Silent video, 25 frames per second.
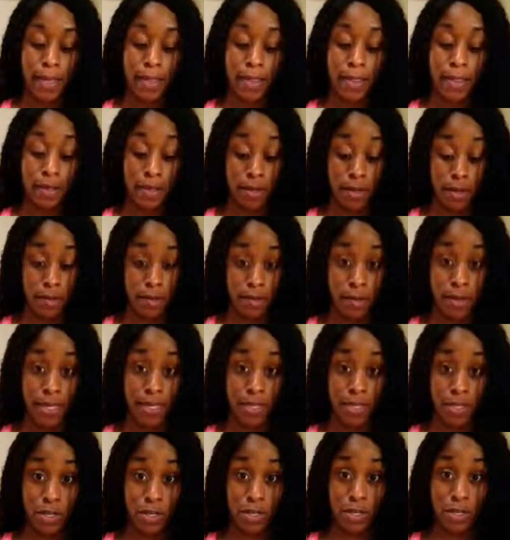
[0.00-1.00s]
them, they
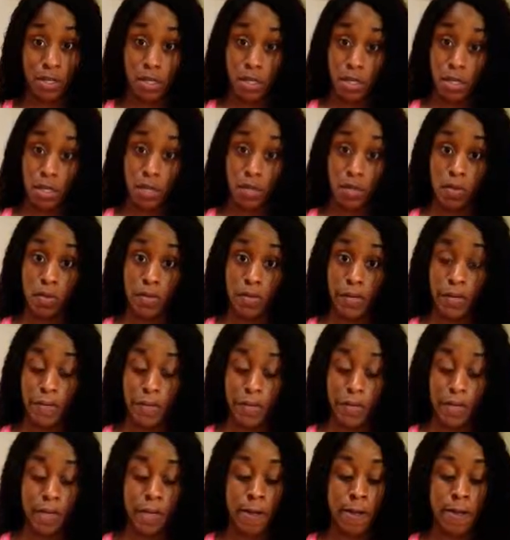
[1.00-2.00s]
start to look a little
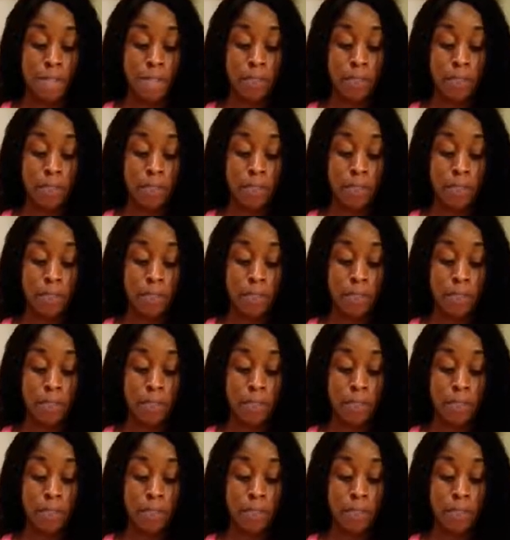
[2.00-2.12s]
different.